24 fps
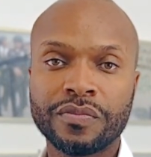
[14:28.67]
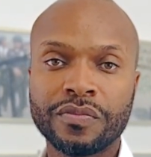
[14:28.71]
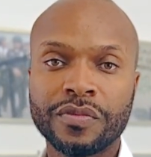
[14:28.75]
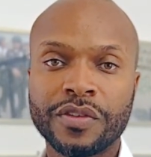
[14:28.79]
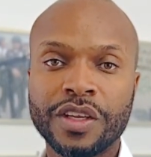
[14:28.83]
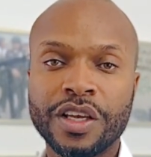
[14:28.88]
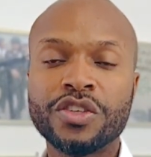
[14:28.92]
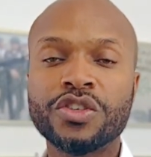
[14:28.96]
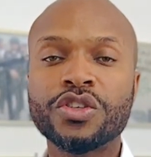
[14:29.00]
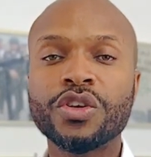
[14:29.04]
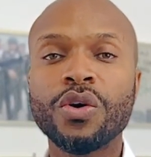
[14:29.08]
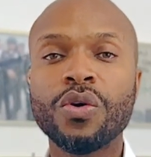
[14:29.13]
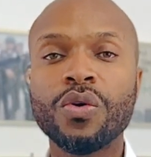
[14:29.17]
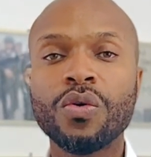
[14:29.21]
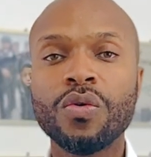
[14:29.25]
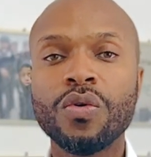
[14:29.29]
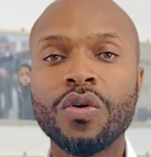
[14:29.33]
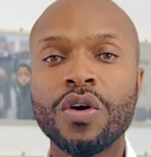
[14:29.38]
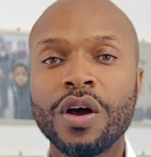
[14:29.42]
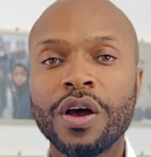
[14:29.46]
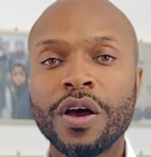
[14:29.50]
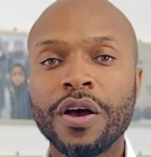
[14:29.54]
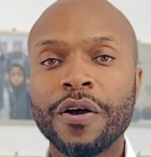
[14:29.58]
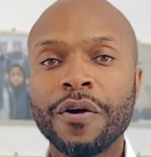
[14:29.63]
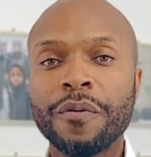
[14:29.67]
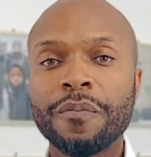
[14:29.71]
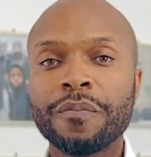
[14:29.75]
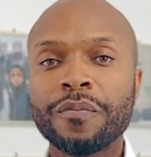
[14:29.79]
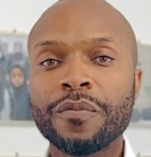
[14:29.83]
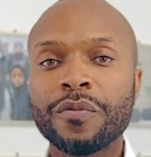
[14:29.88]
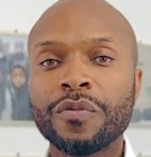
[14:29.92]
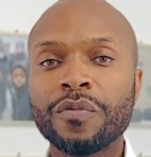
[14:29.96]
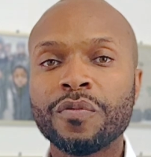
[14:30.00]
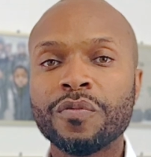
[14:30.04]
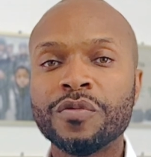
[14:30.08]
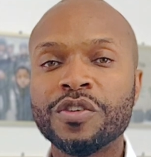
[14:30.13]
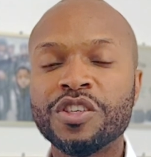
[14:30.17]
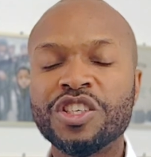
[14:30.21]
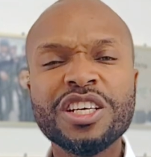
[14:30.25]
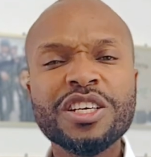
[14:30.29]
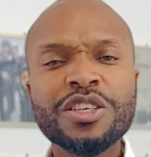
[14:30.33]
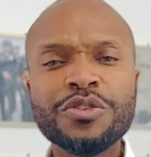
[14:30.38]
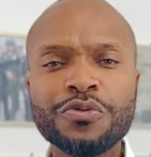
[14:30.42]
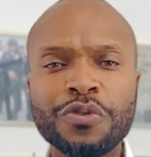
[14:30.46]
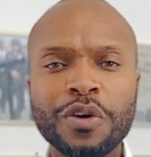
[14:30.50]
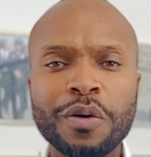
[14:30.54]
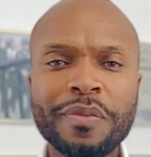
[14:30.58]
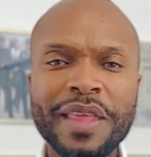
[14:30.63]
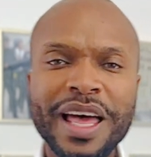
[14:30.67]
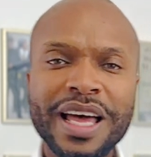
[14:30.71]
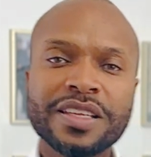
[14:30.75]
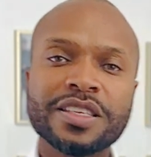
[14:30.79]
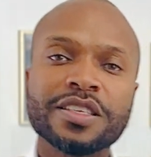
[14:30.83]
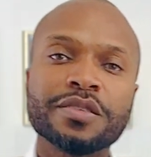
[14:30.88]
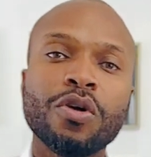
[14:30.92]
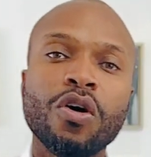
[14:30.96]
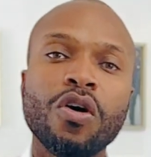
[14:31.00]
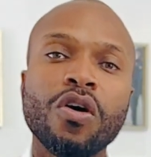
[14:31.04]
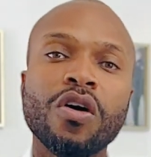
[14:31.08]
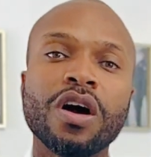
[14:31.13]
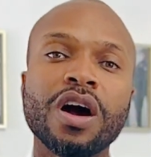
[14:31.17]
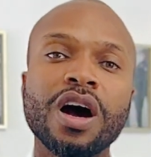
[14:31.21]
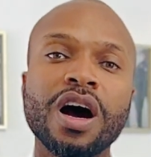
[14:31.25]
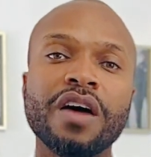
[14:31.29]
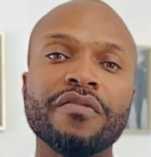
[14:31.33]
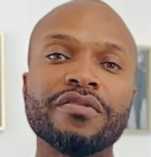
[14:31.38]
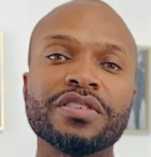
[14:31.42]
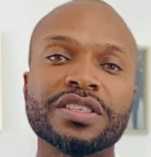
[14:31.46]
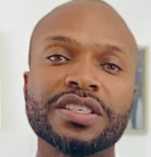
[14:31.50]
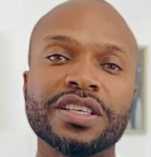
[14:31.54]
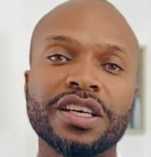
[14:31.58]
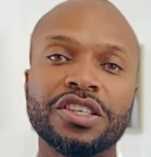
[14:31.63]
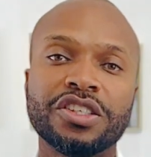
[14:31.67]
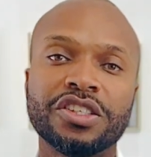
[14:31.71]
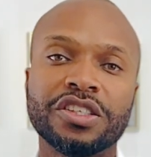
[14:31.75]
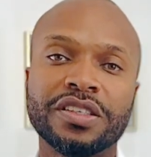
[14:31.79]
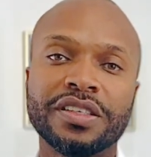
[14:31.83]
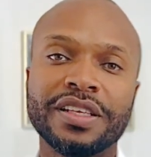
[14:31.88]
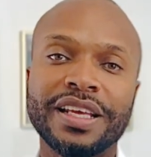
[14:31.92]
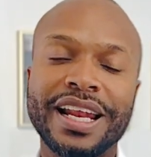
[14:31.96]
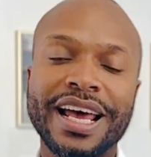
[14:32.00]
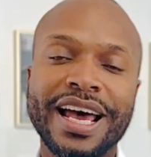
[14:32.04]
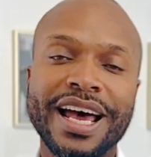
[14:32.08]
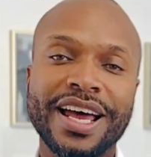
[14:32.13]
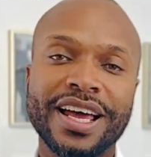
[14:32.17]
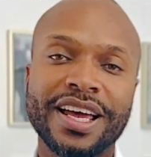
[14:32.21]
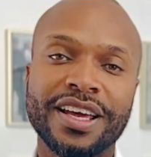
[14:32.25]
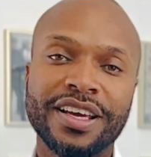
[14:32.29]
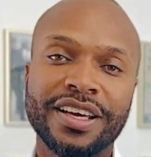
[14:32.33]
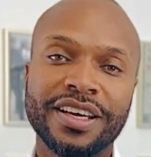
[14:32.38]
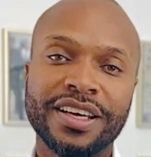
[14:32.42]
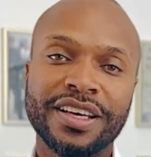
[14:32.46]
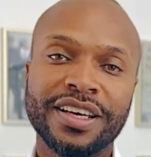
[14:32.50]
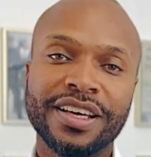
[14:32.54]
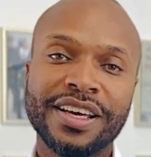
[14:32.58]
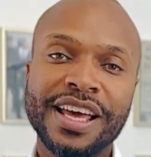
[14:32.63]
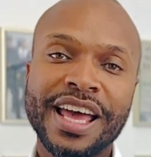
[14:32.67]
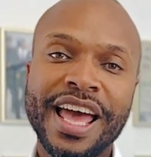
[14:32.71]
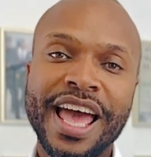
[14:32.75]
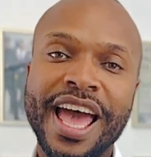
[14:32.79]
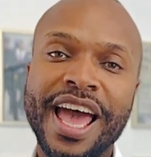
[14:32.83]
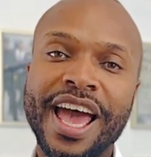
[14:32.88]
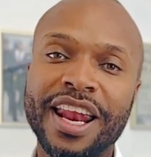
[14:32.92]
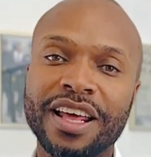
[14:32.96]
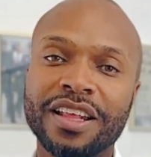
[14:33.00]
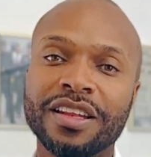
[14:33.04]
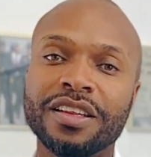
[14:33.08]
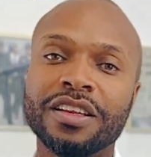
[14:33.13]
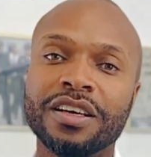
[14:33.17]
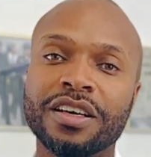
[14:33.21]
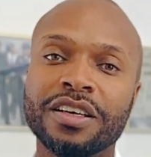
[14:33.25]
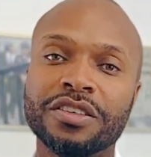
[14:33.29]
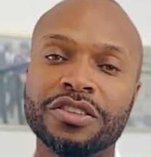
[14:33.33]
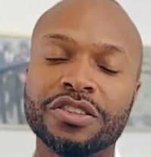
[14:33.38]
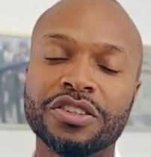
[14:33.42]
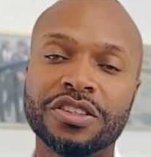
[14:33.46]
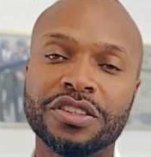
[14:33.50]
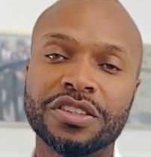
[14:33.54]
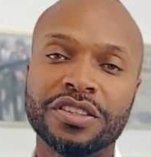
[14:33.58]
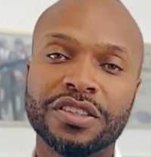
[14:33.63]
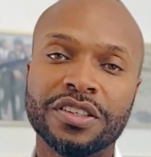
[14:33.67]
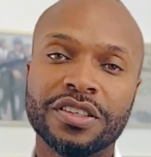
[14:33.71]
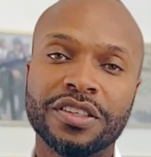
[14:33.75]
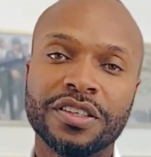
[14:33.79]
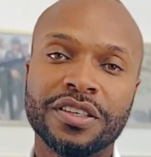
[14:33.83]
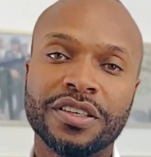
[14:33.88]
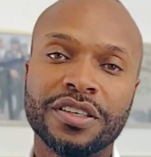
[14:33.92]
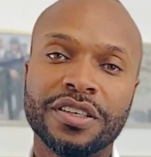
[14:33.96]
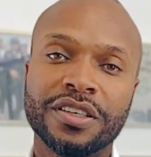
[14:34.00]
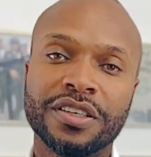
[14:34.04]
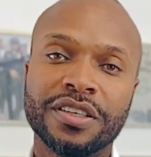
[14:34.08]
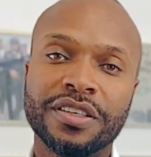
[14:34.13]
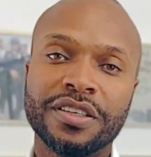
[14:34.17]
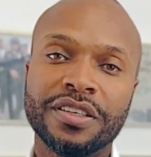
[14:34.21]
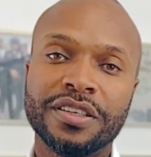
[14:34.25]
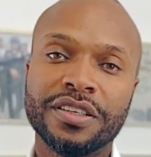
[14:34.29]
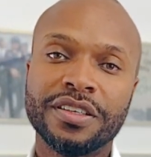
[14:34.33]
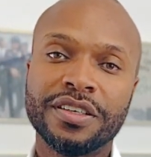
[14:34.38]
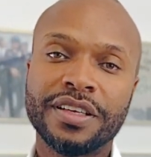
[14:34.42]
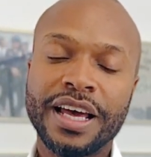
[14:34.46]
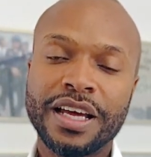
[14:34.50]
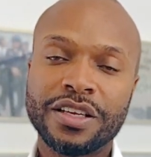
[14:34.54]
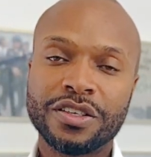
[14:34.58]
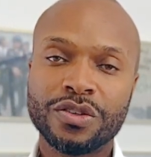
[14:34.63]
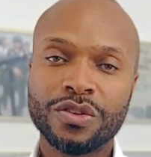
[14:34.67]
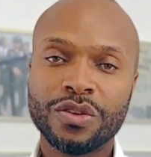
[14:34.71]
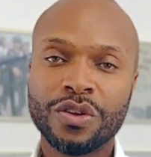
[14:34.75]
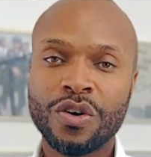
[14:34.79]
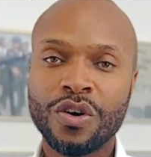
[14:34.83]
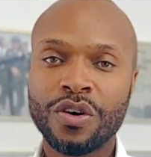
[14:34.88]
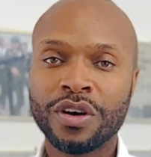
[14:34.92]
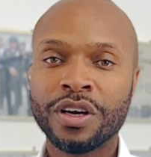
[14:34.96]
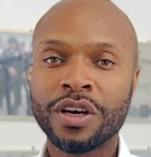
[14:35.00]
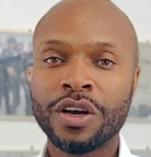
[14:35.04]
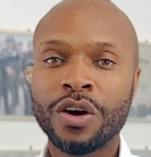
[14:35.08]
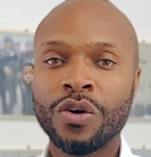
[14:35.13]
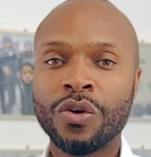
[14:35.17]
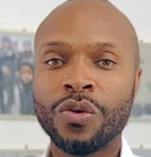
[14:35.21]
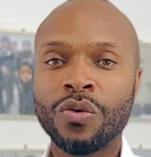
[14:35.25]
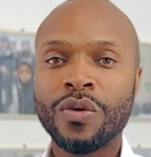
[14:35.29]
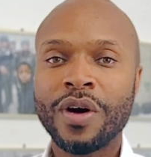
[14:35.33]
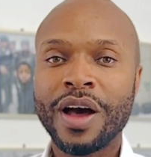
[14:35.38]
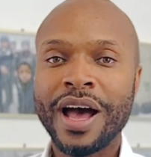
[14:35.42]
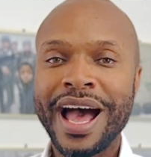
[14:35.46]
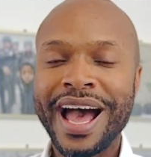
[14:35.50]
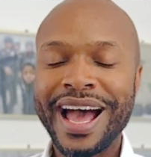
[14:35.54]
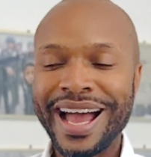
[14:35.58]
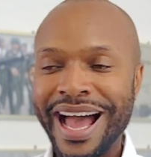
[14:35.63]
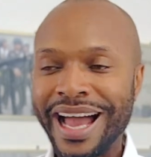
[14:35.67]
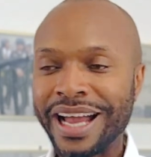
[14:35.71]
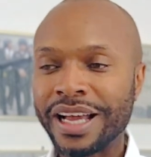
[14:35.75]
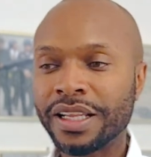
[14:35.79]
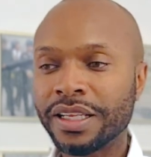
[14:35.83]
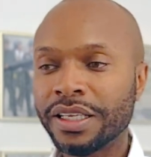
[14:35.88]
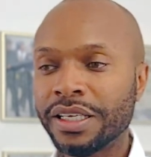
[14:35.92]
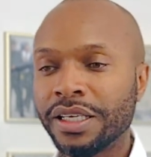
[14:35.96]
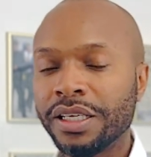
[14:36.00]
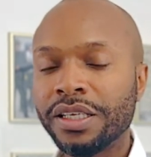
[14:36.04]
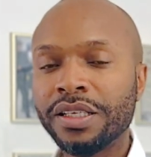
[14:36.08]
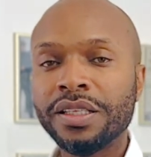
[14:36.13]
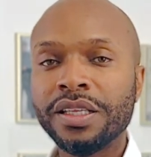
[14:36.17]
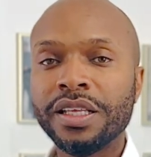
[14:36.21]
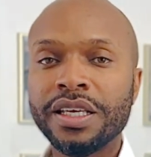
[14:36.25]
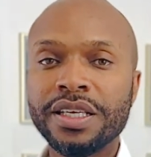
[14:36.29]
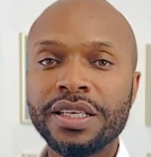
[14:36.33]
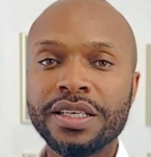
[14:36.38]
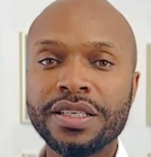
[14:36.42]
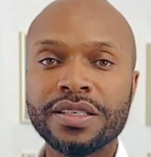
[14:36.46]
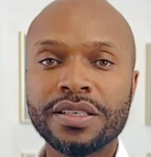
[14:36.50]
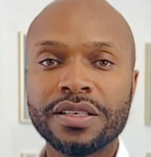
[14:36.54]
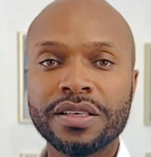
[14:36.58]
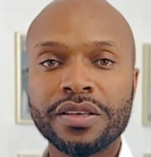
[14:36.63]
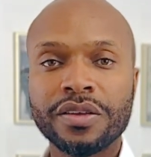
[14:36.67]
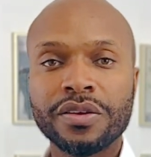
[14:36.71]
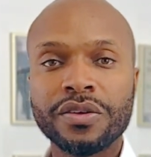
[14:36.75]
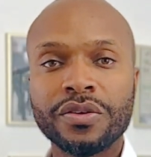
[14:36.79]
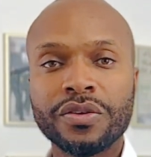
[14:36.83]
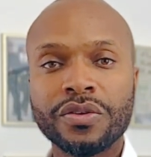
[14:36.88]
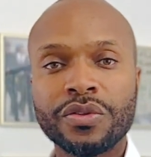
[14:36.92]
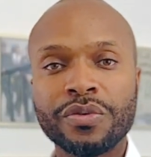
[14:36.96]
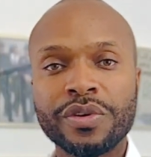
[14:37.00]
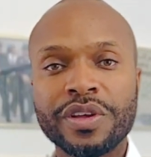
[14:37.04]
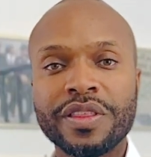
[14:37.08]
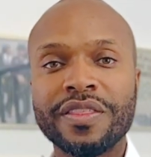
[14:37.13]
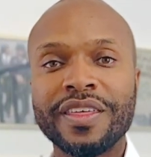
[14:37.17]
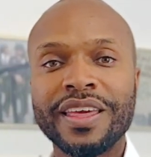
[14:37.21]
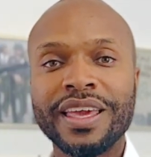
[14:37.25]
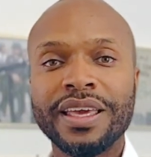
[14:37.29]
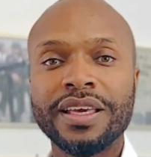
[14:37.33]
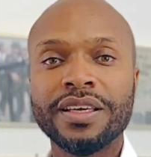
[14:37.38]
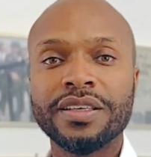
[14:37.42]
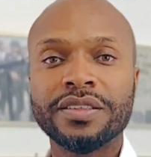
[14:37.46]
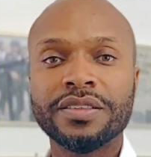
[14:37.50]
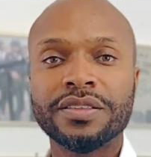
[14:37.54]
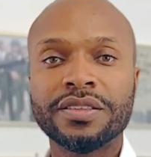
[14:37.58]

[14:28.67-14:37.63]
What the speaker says: And so, just from that small conversation that I had at lunch not too long ago, I gleaned these three things.